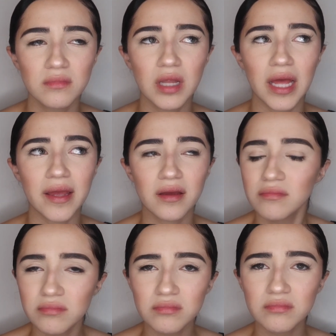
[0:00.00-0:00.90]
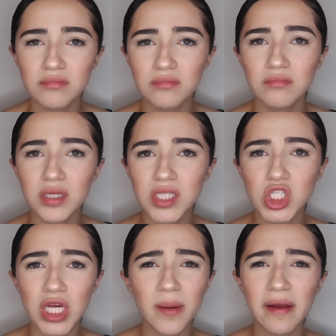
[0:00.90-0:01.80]
Like,
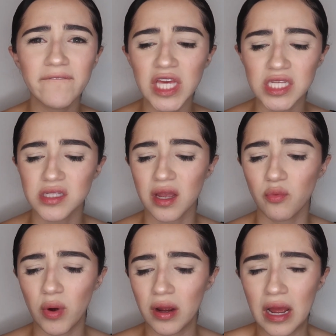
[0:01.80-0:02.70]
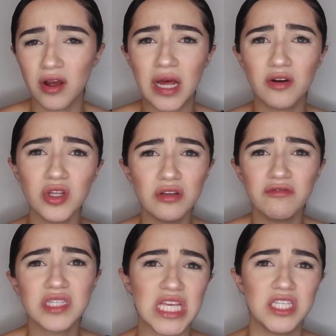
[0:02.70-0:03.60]
bitch, get out of my face. Like, why, how can you
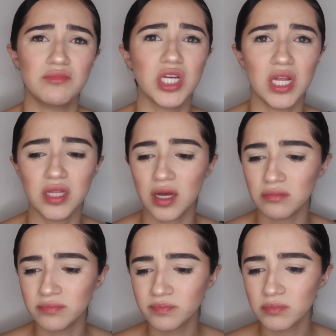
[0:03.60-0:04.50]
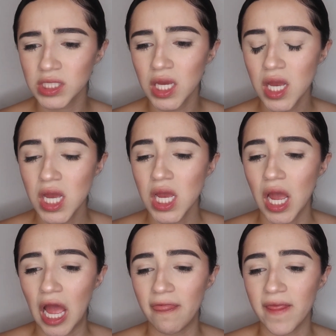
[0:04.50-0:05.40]
even say some shit like that?
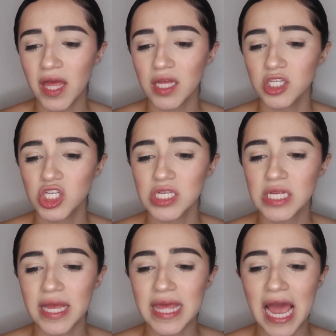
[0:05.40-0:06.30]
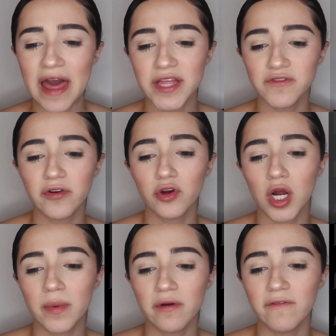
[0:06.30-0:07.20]
And then she's like, yeah, that's very
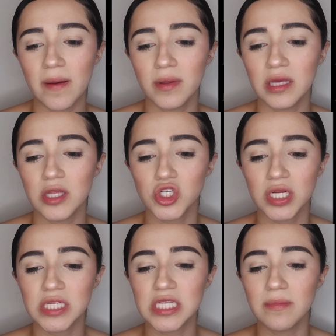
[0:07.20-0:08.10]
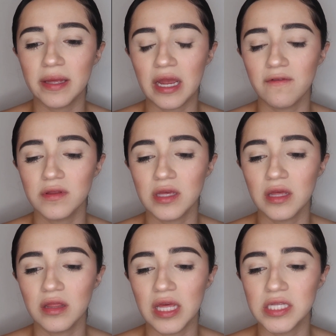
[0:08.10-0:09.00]
common in my family. They try to seem like
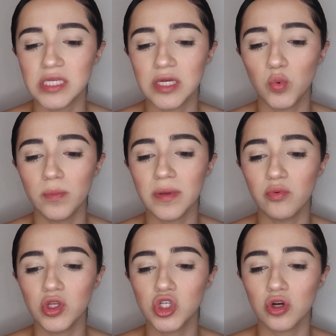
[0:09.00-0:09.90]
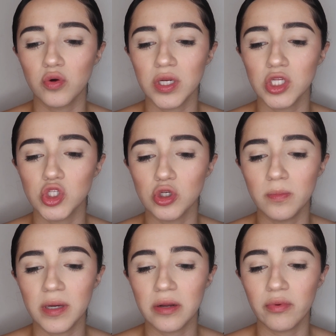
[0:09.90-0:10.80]
everything they did would be what you're going to do,
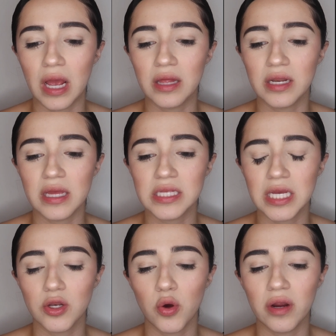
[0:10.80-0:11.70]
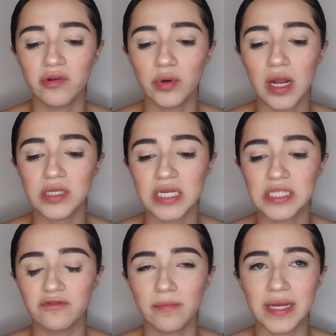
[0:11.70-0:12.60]
but in reality, it's like, no, everyone else has
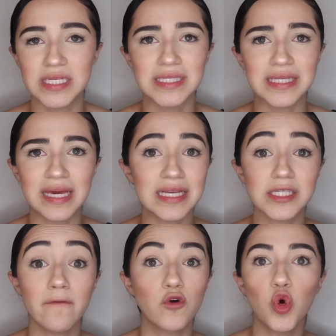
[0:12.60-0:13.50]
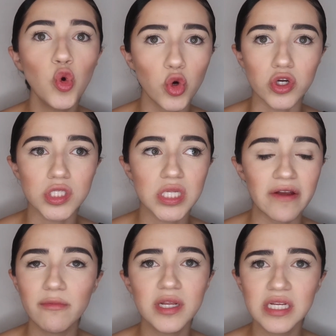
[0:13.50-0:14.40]
different mindsets. Yes, of course,
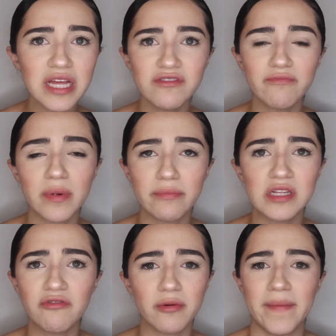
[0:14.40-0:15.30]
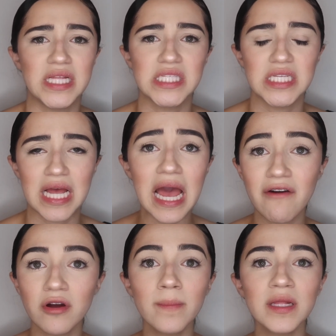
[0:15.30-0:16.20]
everybody does have different mindsets. I
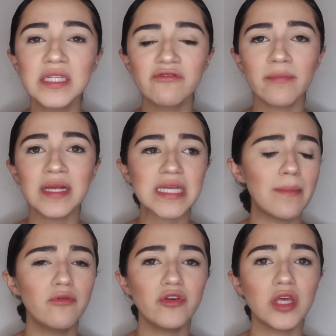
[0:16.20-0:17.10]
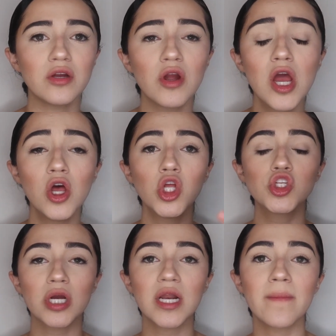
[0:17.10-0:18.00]
have a completely different mindset. I'm over here
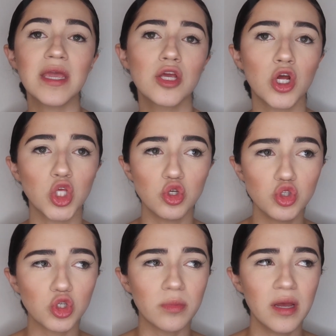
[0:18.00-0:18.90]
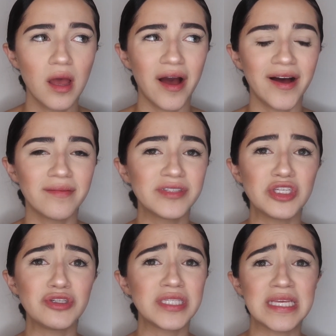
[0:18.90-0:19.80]
trying to make it on YouTube.
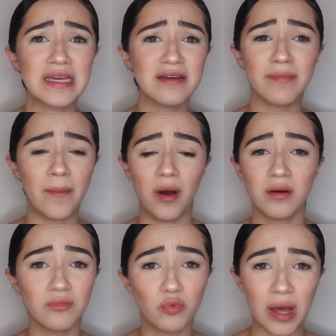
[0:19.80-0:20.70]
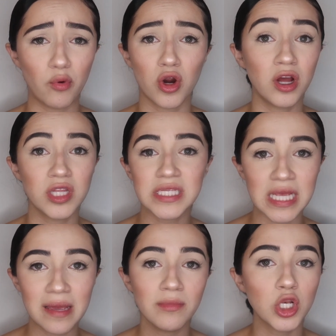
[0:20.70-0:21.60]
Do you see my mom, that we're all the
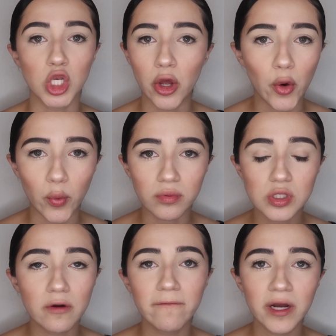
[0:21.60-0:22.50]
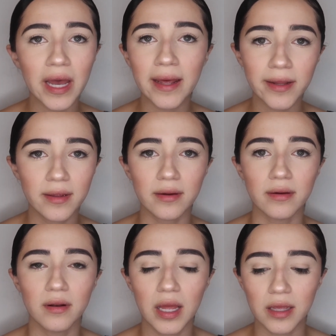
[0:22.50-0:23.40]
same? No. So out of
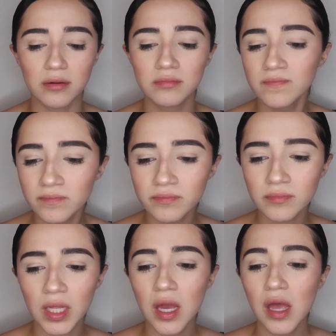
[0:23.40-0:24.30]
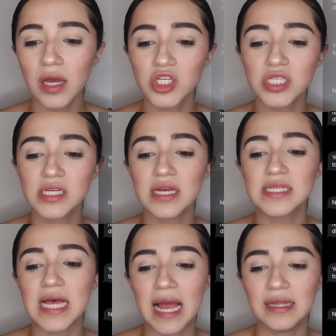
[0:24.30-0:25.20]
here. Like, and she's like,
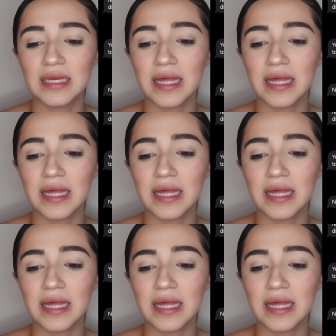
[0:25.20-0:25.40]
exactly.